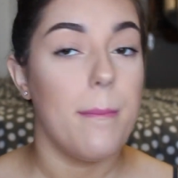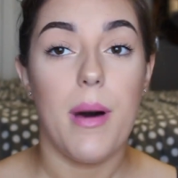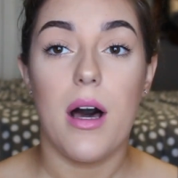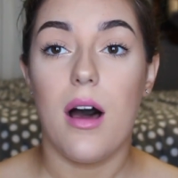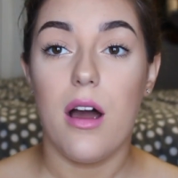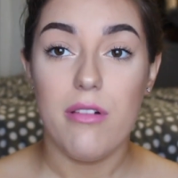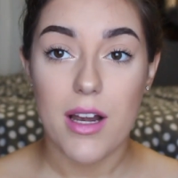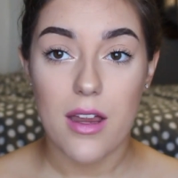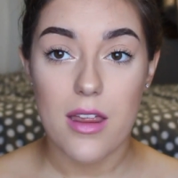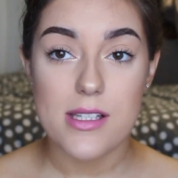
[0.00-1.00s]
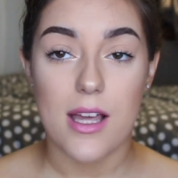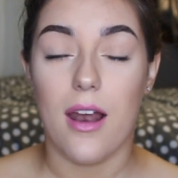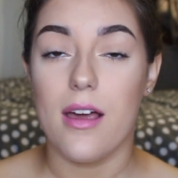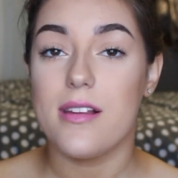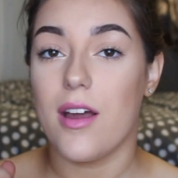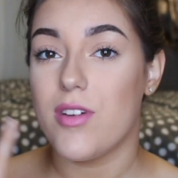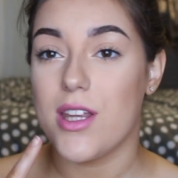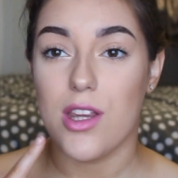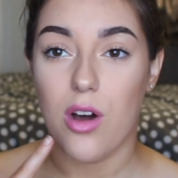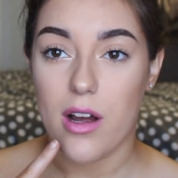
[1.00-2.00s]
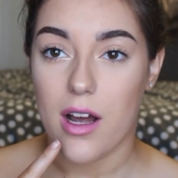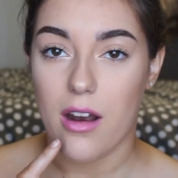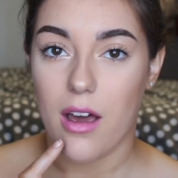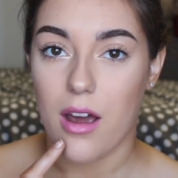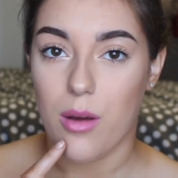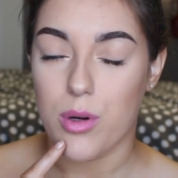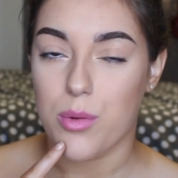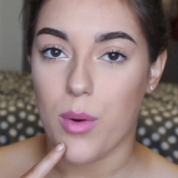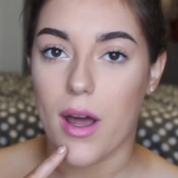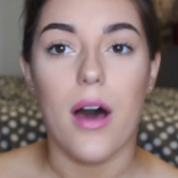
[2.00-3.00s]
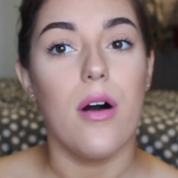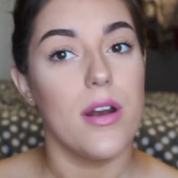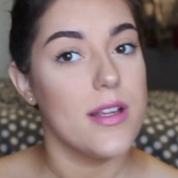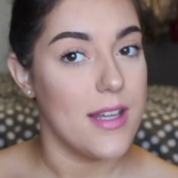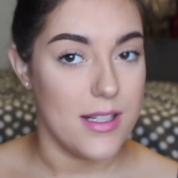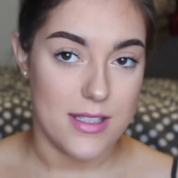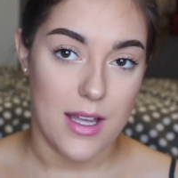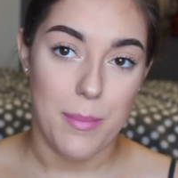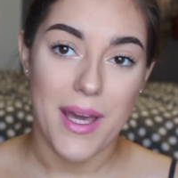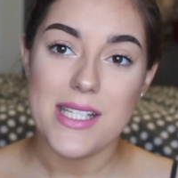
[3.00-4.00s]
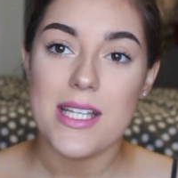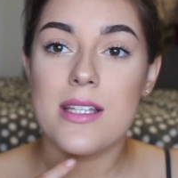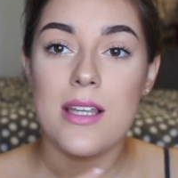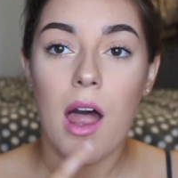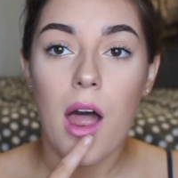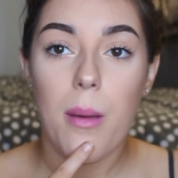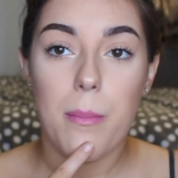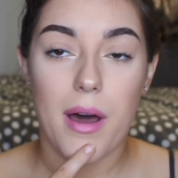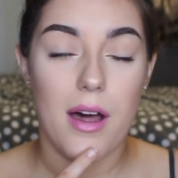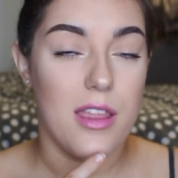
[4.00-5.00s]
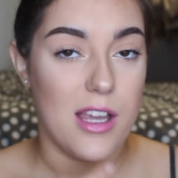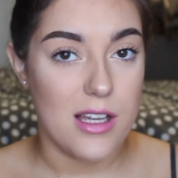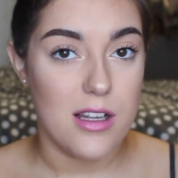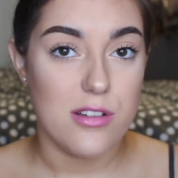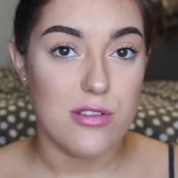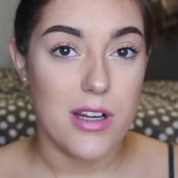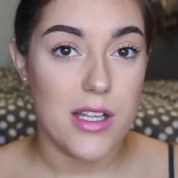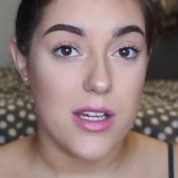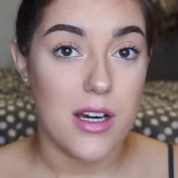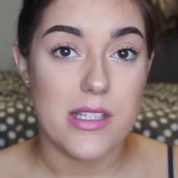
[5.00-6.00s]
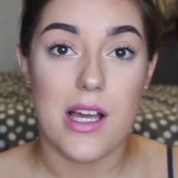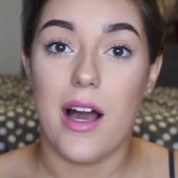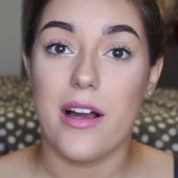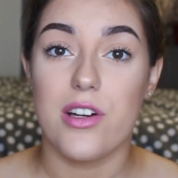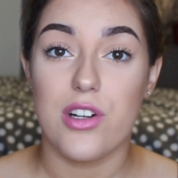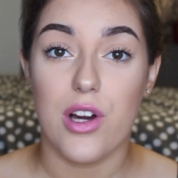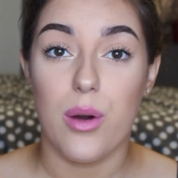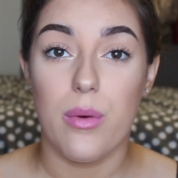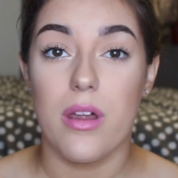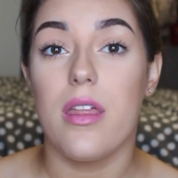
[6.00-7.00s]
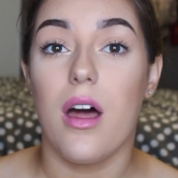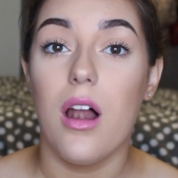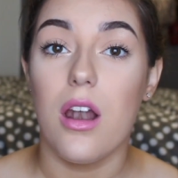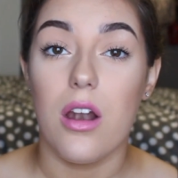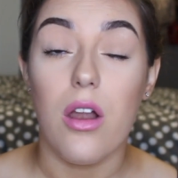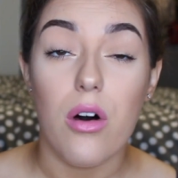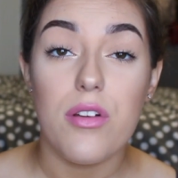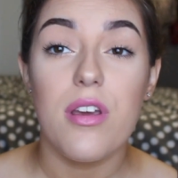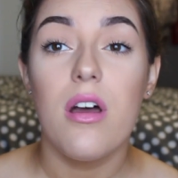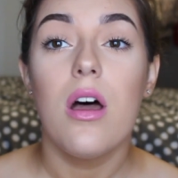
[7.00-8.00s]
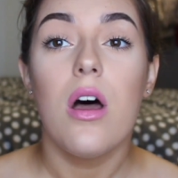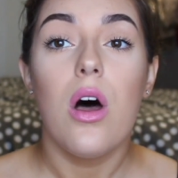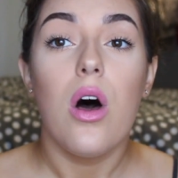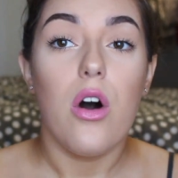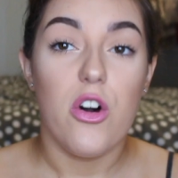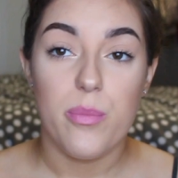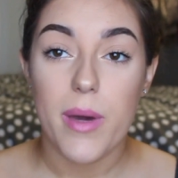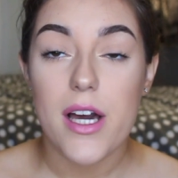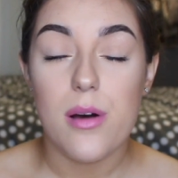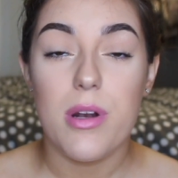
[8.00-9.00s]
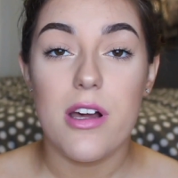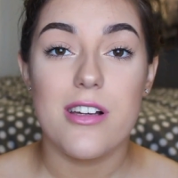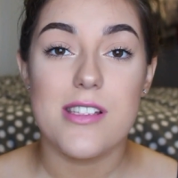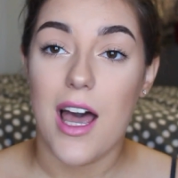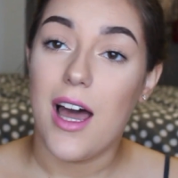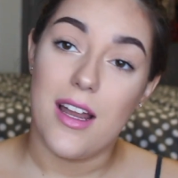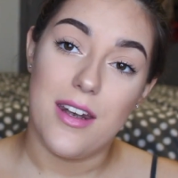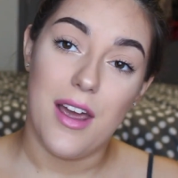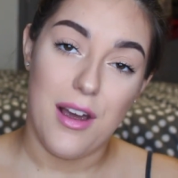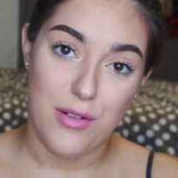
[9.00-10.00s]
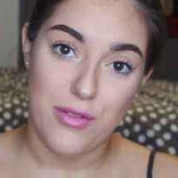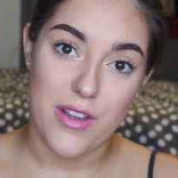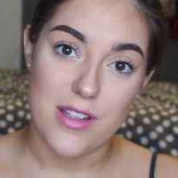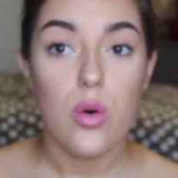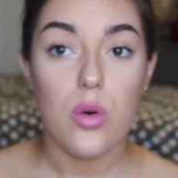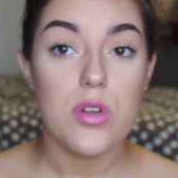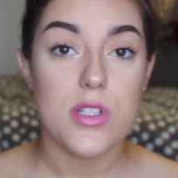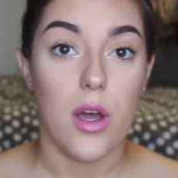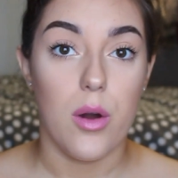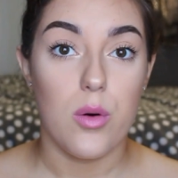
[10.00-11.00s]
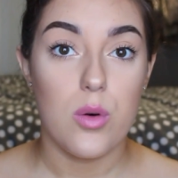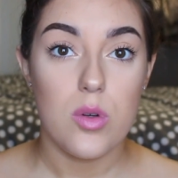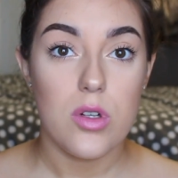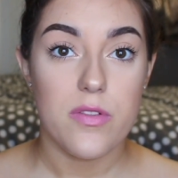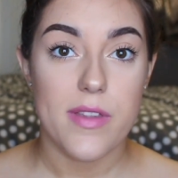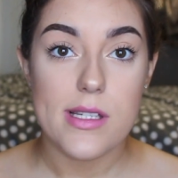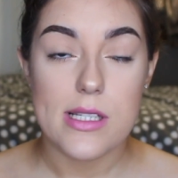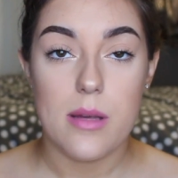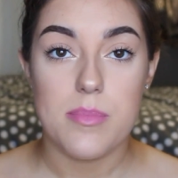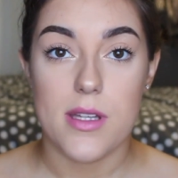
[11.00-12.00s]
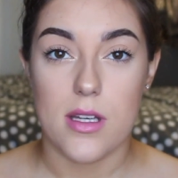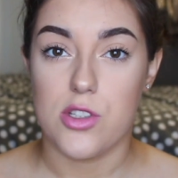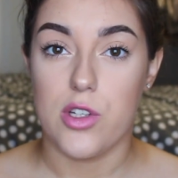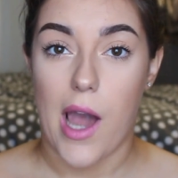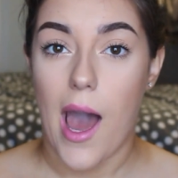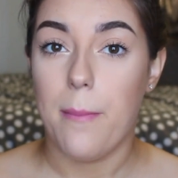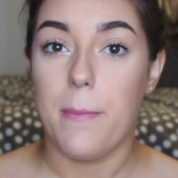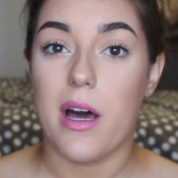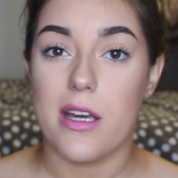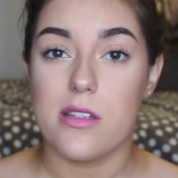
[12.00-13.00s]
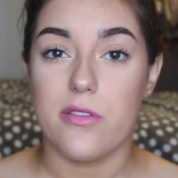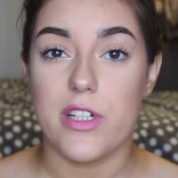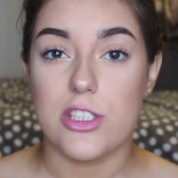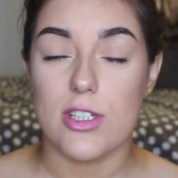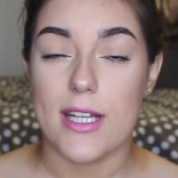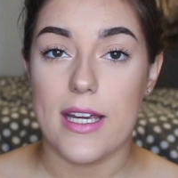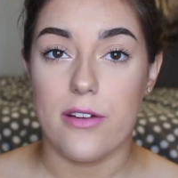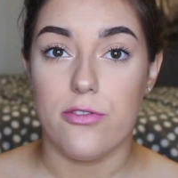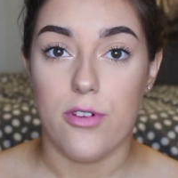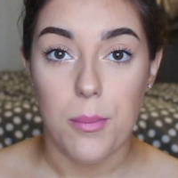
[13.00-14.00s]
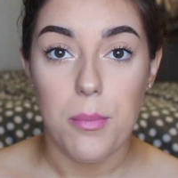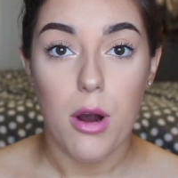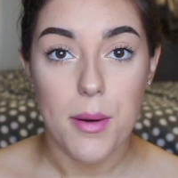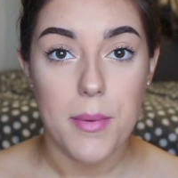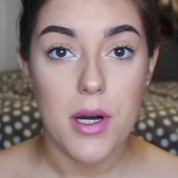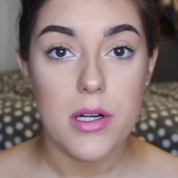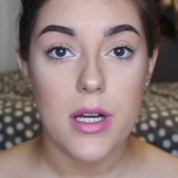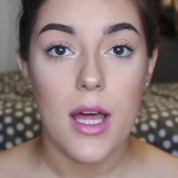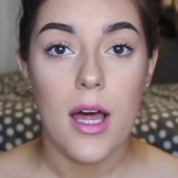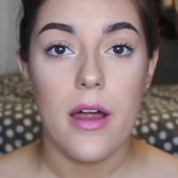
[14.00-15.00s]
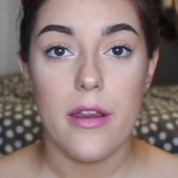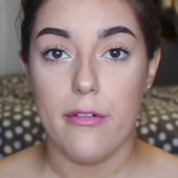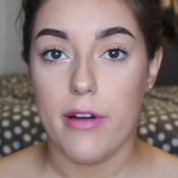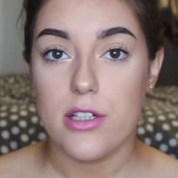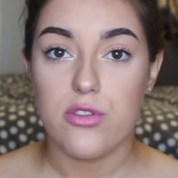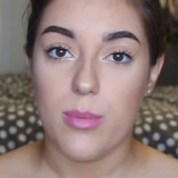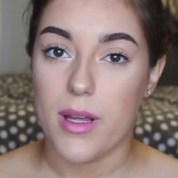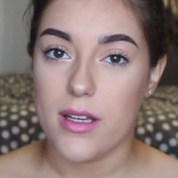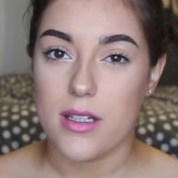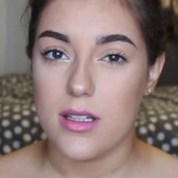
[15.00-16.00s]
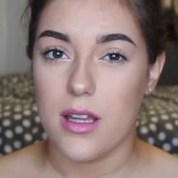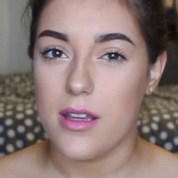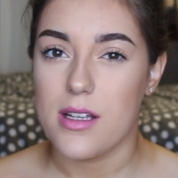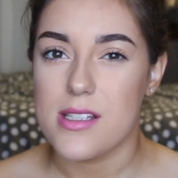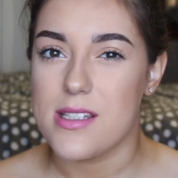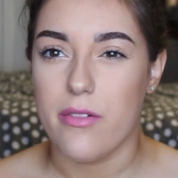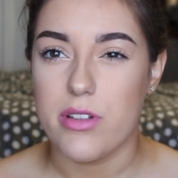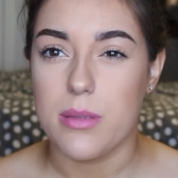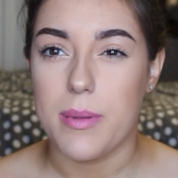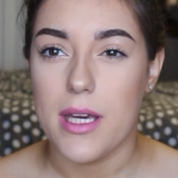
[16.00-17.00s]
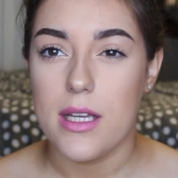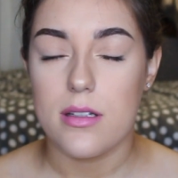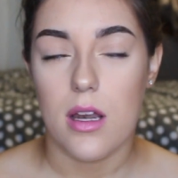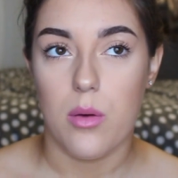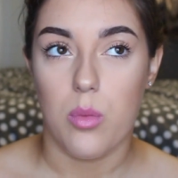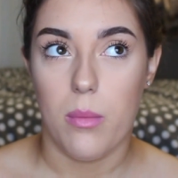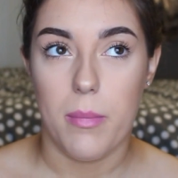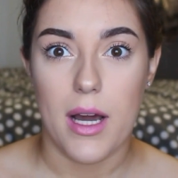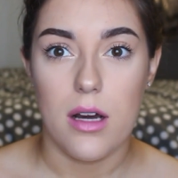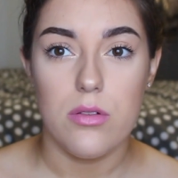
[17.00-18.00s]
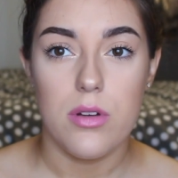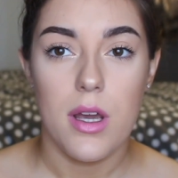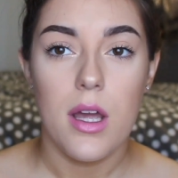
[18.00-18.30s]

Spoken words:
But I really like this colour. Definitely not a colour I would wear on a day-to-day basis, but I think it looks really nice and could go with a lot of makeup looks and outfit. Also, all of these lipsticks you can buy individually from Primark. They range from like, I think it's 70p to like £1.